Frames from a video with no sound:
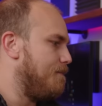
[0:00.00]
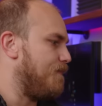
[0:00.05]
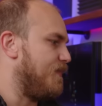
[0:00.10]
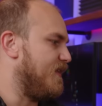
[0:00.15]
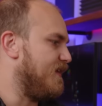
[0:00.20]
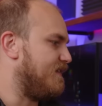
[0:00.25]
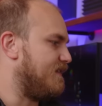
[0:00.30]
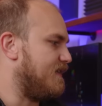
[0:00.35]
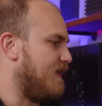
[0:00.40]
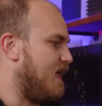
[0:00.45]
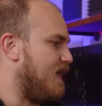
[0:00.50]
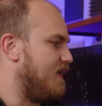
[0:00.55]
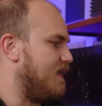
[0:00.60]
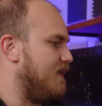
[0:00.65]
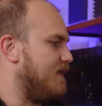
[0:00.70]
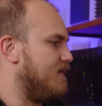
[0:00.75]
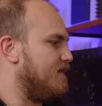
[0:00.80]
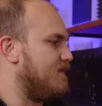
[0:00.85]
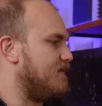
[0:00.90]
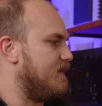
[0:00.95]
this side
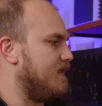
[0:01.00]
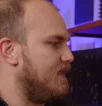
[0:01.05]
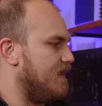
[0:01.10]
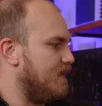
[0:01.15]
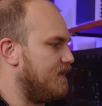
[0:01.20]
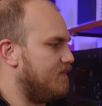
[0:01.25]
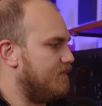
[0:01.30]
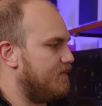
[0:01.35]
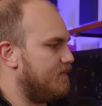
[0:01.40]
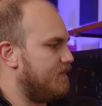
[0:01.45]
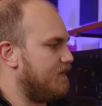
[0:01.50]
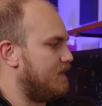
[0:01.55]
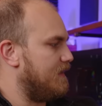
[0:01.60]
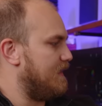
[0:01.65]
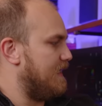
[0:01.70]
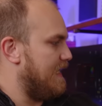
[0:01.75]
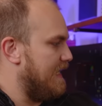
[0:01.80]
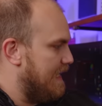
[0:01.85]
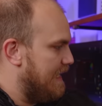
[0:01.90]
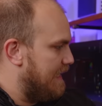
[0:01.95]
is the
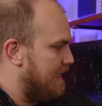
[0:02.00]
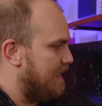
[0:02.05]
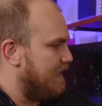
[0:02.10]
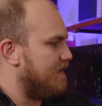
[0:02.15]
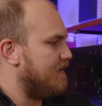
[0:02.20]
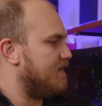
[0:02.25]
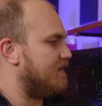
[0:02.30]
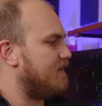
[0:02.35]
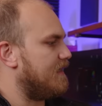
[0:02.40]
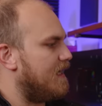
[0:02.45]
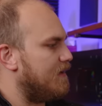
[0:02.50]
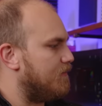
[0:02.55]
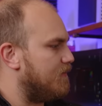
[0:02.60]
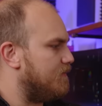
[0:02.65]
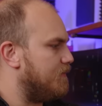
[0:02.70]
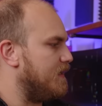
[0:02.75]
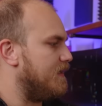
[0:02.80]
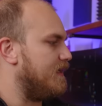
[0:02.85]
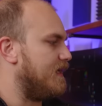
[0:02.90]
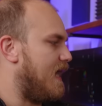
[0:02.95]
in and this side
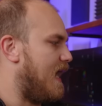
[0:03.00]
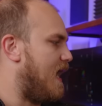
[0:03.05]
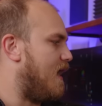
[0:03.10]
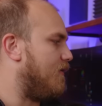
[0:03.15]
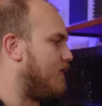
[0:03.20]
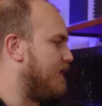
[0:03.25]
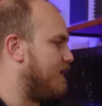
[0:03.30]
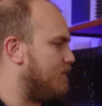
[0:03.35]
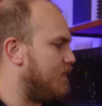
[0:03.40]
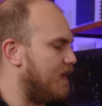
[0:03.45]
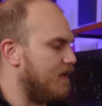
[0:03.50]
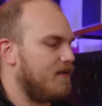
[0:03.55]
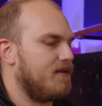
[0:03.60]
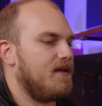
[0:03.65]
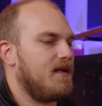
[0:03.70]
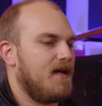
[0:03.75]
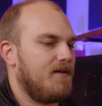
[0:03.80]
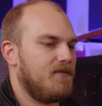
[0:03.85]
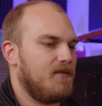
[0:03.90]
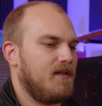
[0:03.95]
would be the out and rather than
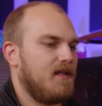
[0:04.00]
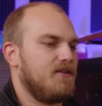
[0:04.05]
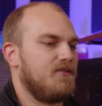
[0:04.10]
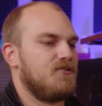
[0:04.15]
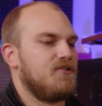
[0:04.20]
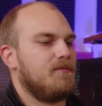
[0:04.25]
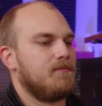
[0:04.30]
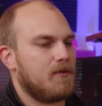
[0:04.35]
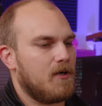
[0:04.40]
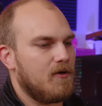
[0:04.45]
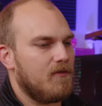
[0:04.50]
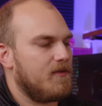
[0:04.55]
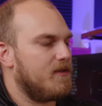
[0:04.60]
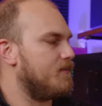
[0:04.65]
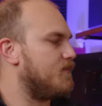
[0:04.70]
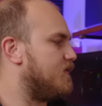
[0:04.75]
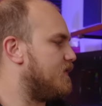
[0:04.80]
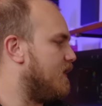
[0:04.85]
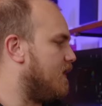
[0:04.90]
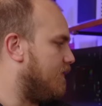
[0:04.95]
have the lines jump over
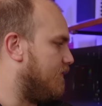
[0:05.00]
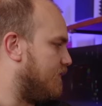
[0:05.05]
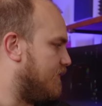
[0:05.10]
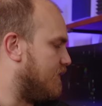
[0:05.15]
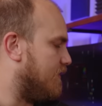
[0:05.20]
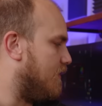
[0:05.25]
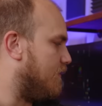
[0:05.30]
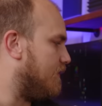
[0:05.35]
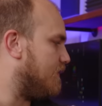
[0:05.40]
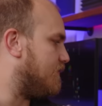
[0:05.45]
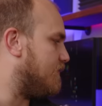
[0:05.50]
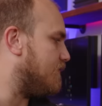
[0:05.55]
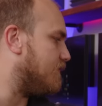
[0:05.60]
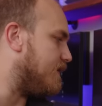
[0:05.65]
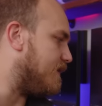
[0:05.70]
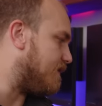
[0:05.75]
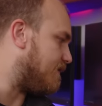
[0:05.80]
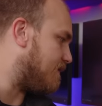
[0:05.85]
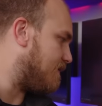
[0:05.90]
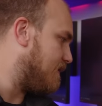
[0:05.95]
themselves to go into
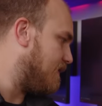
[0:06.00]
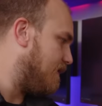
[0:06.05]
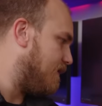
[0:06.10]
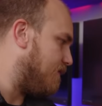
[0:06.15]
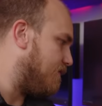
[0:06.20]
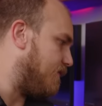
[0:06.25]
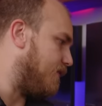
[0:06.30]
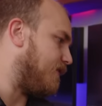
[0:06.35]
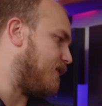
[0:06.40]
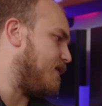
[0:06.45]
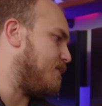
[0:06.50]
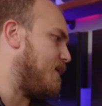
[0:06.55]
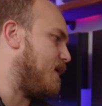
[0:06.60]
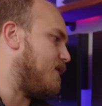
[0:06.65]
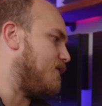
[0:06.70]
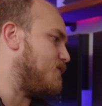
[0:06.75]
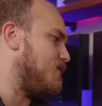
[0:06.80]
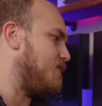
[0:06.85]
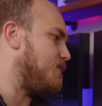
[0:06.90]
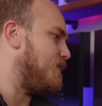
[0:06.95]
this vertically
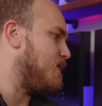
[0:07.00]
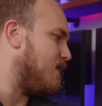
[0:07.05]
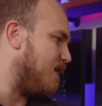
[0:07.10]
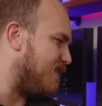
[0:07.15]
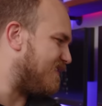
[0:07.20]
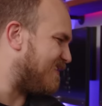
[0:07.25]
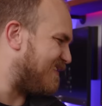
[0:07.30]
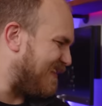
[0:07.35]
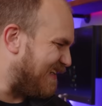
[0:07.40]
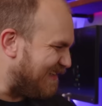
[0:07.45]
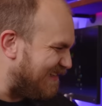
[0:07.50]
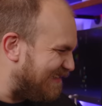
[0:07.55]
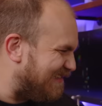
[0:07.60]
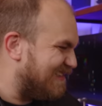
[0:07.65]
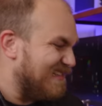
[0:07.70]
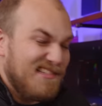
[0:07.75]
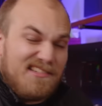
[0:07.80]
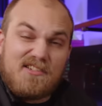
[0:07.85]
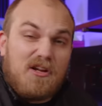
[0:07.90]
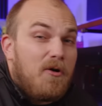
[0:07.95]
mounted GPU, I was just like, let's
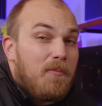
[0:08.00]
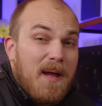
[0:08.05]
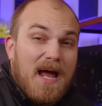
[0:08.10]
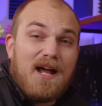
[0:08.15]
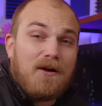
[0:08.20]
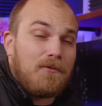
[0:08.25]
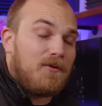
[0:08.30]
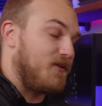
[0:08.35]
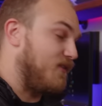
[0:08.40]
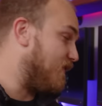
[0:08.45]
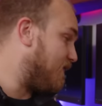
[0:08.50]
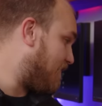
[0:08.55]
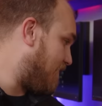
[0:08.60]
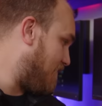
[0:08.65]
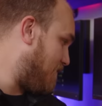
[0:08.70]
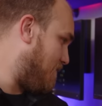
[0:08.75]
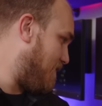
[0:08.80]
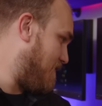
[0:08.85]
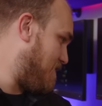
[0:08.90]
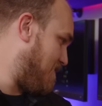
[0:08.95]
just go backwards. Let's
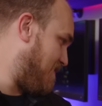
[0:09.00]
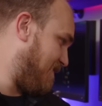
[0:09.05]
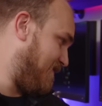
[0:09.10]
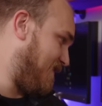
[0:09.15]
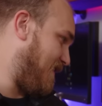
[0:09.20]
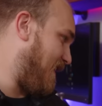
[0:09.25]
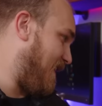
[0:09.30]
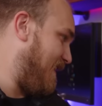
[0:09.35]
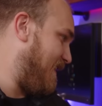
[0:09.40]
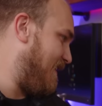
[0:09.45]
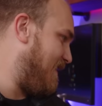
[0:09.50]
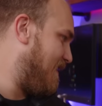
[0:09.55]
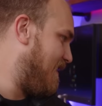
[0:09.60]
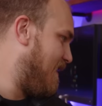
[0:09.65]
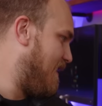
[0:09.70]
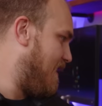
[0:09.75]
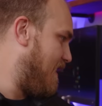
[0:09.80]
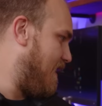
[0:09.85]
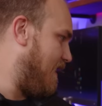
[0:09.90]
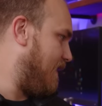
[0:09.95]
go in this side
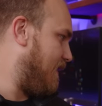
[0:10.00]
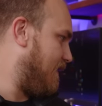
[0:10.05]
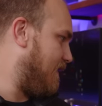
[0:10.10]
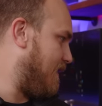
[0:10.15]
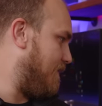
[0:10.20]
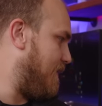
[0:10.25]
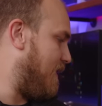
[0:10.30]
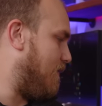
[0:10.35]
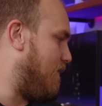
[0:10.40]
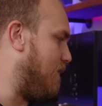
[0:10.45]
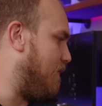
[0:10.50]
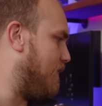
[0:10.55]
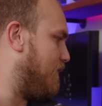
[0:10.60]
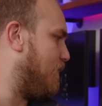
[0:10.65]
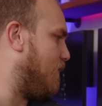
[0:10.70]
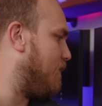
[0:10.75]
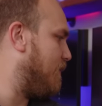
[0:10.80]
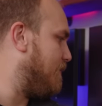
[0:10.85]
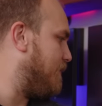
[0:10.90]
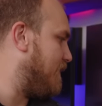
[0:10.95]
and come out what would
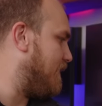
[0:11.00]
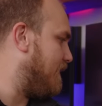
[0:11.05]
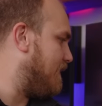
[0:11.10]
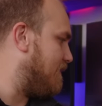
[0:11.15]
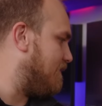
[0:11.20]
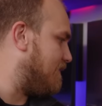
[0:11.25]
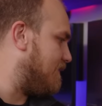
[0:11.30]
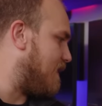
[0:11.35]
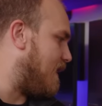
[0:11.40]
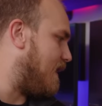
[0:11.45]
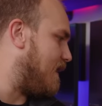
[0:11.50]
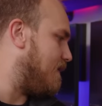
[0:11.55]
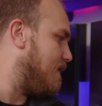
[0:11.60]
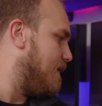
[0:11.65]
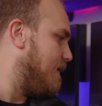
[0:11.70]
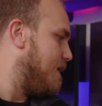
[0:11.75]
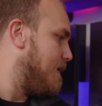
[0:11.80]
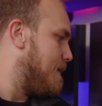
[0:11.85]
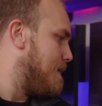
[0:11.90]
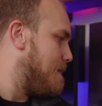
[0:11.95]
normally be the inside.
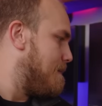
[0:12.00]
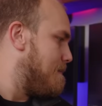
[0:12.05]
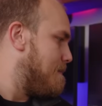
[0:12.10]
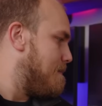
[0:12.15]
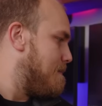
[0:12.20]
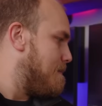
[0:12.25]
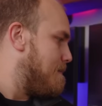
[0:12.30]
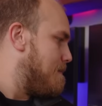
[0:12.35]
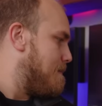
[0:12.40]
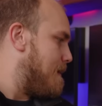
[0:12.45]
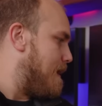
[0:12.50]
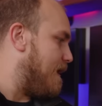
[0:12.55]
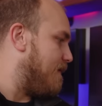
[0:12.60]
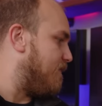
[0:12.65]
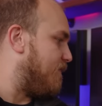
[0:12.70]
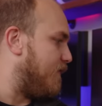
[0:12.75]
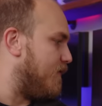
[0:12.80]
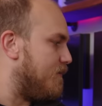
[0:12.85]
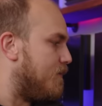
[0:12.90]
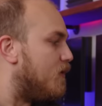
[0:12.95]

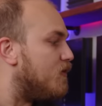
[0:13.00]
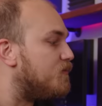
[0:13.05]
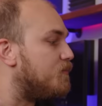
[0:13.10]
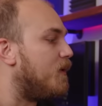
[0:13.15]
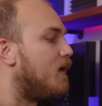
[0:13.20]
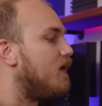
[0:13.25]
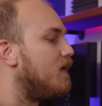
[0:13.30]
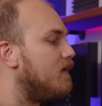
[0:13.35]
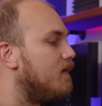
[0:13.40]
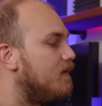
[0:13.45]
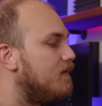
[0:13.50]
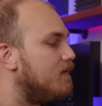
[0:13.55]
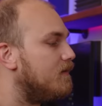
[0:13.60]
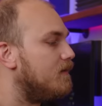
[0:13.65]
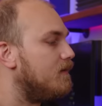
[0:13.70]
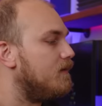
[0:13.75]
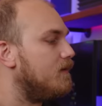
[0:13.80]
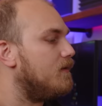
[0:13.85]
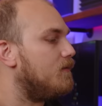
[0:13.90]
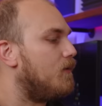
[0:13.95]
And for the most part,
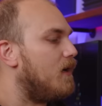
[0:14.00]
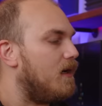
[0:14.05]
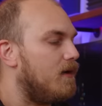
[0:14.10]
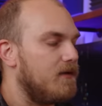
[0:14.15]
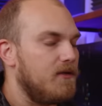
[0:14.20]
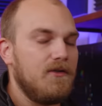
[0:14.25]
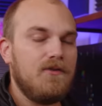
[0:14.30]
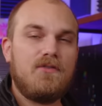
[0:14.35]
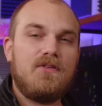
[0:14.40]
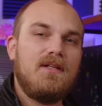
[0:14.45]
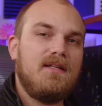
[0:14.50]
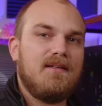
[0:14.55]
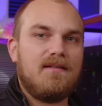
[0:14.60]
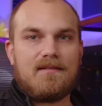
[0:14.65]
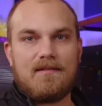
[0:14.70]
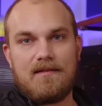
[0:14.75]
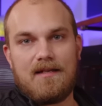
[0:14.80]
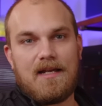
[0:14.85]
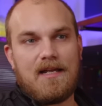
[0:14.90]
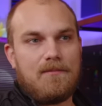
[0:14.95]
while using
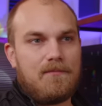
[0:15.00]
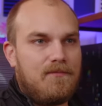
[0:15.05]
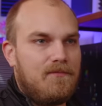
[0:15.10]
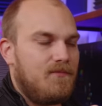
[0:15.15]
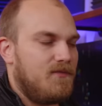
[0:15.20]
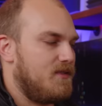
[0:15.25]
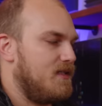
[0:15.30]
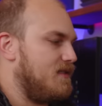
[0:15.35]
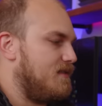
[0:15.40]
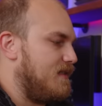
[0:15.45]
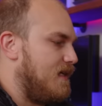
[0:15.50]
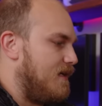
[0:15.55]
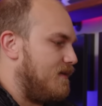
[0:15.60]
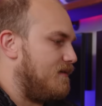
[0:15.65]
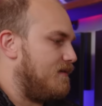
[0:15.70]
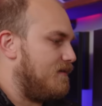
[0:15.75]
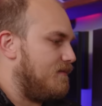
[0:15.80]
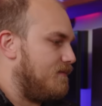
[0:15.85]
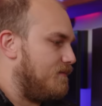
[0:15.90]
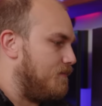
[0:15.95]
this in game, since that
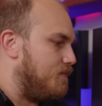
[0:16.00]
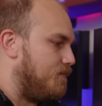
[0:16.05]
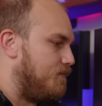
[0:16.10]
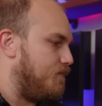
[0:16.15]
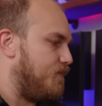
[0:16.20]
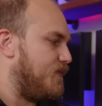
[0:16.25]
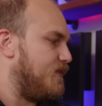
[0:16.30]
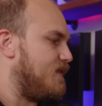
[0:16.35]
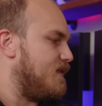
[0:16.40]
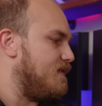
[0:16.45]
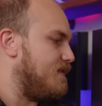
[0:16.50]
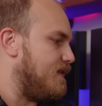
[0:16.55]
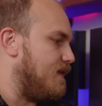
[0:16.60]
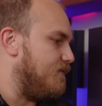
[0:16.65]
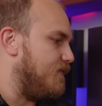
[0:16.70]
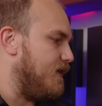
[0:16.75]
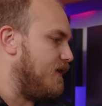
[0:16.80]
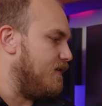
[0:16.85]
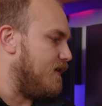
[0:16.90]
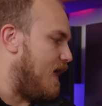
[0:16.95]
since that
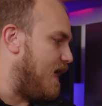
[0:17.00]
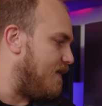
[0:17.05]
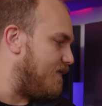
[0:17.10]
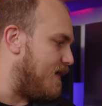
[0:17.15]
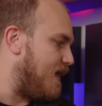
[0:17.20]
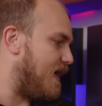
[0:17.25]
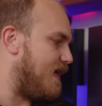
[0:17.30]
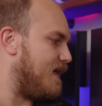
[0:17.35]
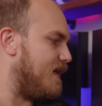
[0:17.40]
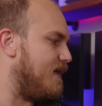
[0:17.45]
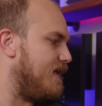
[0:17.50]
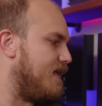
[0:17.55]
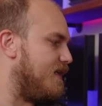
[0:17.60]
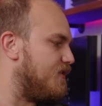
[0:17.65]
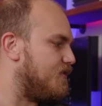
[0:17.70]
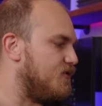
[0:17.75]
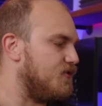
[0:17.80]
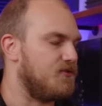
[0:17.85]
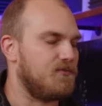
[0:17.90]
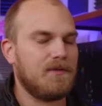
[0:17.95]
video, I haven't had any
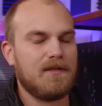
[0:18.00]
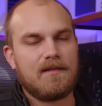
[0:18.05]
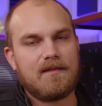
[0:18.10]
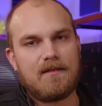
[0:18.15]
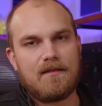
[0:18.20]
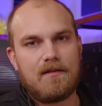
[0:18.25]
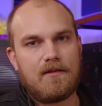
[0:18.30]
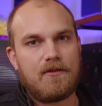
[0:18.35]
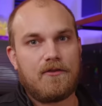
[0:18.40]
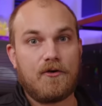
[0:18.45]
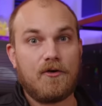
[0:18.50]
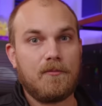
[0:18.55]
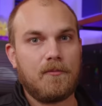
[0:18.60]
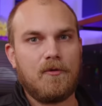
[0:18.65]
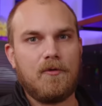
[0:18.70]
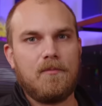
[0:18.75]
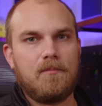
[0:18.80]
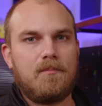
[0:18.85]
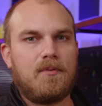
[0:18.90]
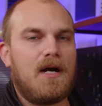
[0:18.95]
issues with
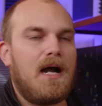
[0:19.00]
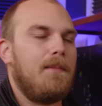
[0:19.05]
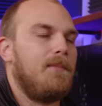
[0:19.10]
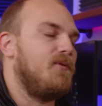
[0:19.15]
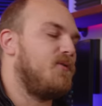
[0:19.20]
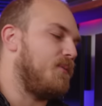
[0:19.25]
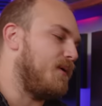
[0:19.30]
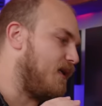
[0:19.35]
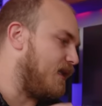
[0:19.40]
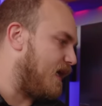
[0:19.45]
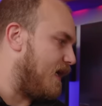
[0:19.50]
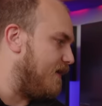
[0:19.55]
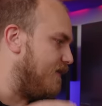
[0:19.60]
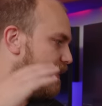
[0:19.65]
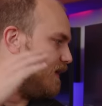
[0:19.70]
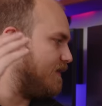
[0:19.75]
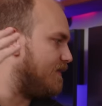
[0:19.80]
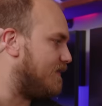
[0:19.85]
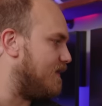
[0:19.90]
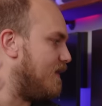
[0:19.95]
thermal problems, but a lot of you
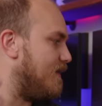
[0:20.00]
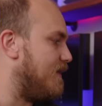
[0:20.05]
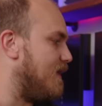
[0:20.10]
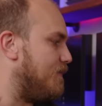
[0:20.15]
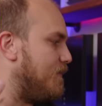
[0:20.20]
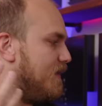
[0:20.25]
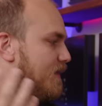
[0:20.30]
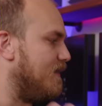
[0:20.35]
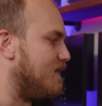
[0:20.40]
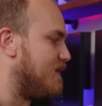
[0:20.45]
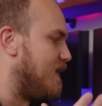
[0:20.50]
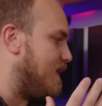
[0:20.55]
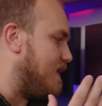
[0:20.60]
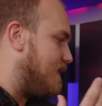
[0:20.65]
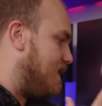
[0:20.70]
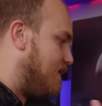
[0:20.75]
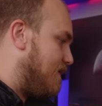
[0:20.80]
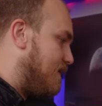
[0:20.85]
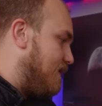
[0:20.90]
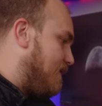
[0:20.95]
guys said that because I
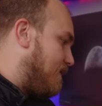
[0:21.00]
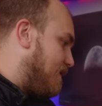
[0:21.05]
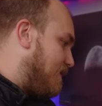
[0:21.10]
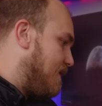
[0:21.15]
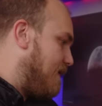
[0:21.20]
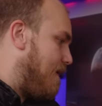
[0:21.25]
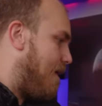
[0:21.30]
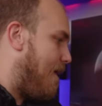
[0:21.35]
did this,